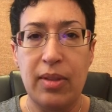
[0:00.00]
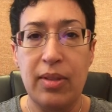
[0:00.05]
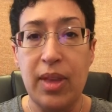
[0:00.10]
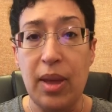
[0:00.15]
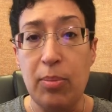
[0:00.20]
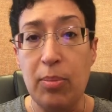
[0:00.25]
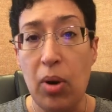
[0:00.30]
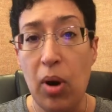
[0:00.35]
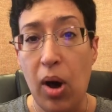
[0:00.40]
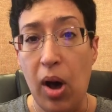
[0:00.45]

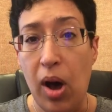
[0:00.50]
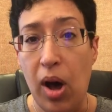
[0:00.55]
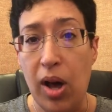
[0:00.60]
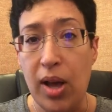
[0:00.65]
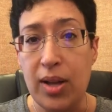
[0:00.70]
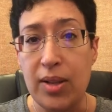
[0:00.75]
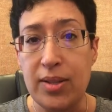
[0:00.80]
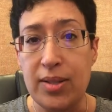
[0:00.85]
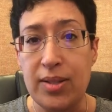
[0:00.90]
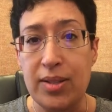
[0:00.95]
they
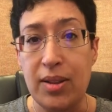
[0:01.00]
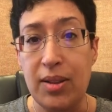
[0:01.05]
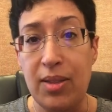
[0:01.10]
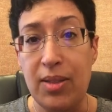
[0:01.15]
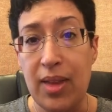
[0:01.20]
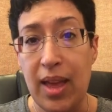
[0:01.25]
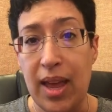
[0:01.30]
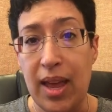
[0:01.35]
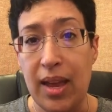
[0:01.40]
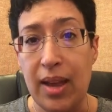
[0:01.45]
pause to
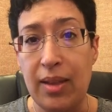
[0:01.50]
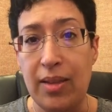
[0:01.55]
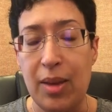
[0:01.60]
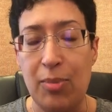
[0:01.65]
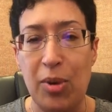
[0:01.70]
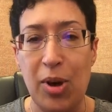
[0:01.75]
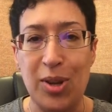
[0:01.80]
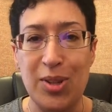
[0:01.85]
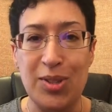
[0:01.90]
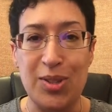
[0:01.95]
think,
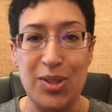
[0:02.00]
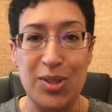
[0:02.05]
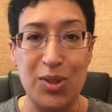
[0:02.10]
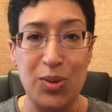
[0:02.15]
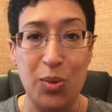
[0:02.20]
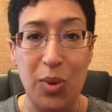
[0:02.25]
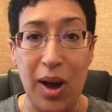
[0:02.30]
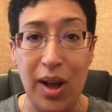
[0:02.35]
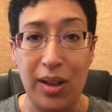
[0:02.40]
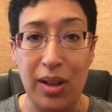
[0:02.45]
they pause to
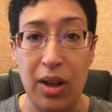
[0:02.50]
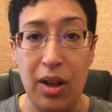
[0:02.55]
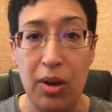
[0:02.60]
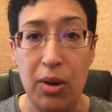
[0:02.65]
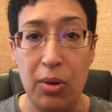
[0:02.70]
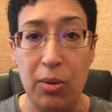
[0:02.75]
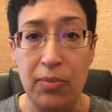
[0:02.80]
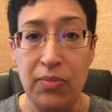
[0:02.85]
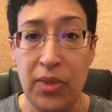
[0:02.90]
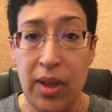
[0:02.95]

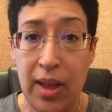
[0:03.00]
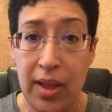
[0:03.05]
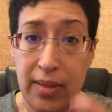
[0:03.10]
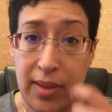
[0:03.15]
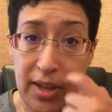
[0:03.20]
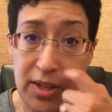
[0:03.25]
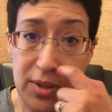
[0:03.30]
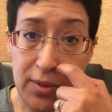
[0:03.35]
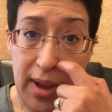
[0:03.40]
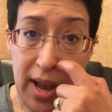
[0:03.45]
swallow,
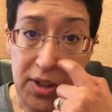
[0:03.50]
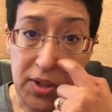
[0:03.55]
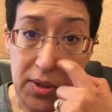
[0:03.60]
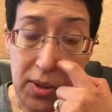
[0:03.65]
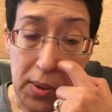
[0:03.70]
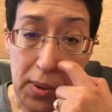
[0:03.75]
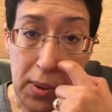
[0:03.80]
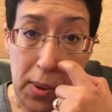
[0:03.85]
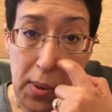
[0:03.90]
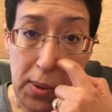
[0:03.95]
they scratch
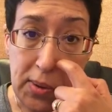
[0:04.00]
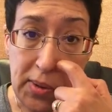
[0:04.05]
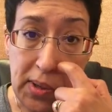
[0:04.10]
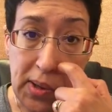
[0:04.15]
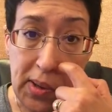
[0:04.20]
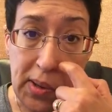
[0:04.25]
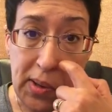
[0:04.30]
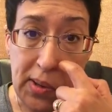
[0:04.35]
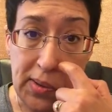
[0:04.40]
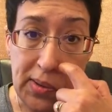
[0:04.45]
their
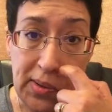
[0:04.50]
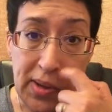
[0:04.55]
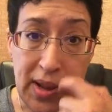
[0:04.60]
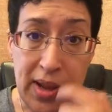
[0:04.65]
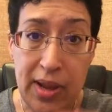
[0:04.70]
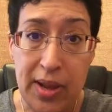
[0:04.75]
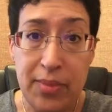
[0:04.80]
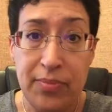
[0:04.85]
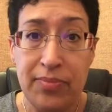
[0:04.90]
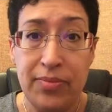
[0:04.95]
noses,
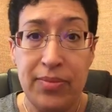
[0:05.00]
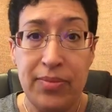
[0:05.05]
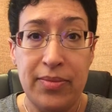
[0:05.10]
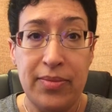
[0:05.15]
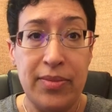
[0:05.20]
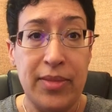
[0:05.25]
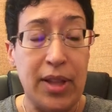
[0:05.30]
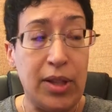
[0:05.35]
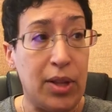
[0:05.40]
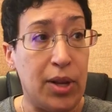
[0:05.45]

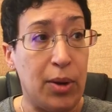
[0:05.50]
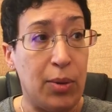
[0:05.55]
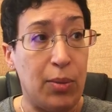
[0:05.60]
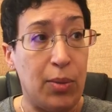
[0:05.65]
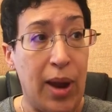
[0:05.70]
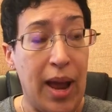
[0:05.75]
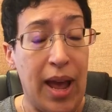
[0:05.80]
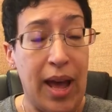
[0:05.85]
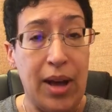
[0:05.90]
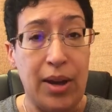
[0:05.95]
they look
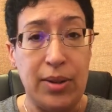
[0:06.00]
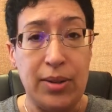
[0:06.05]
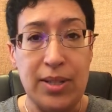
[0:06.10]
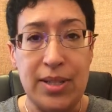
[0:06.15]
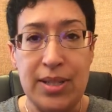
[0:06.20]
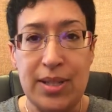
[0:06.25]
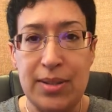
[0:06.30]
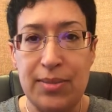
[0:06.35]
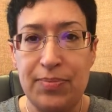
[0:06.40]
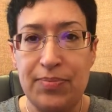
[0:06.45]

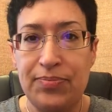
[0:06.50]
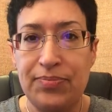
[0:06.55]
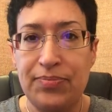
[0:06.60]
around,